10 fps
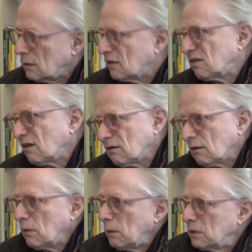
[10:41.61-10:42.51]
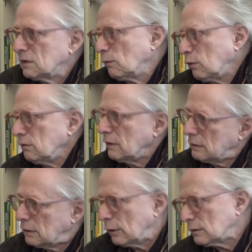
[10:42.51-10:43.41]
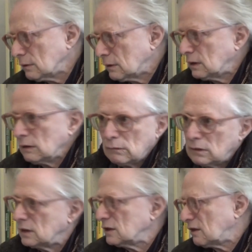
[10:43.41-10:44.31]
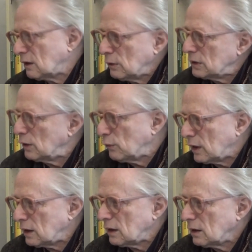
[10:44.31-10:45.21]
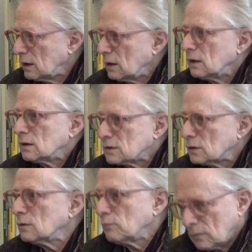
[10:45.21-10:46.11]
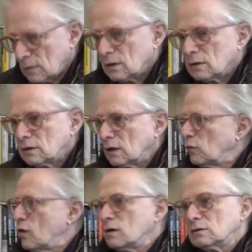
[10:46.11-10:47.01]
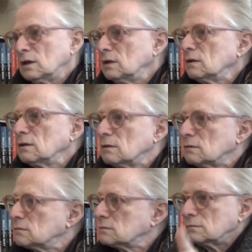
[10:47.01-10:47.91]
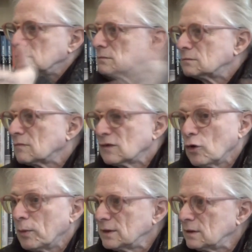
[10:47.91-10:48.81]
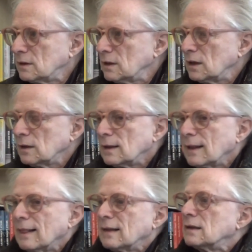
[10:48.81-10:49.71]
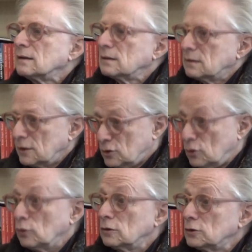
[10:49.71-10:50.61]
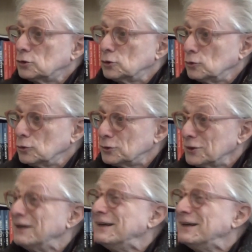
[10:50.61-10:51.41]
Thinking maybe they will return the key or they throw it away. So they walked in. Nobody there. They stole the shoes.